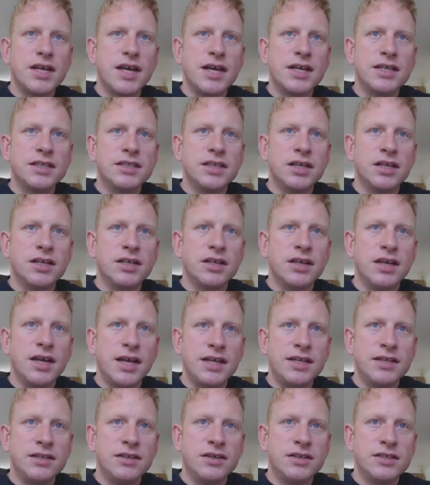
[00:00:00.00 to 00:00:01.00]

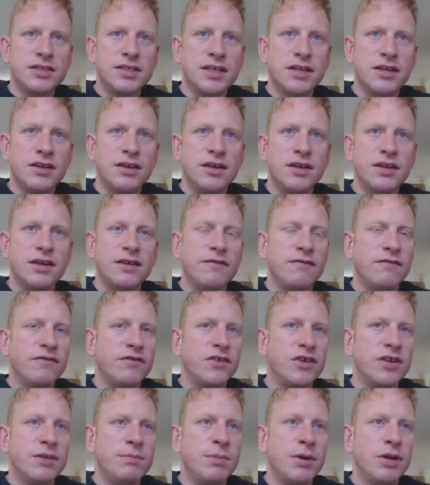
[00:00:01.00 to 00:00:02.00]
$8.99
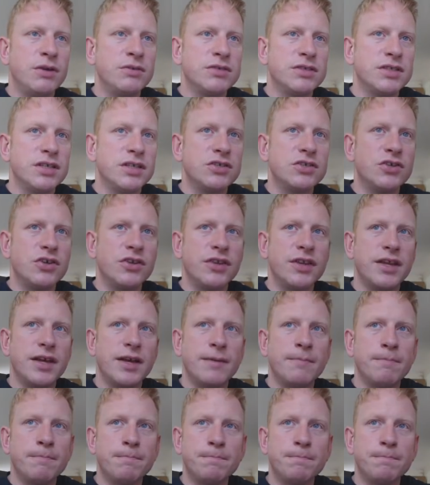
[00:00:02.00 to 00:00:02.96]
free postage on that.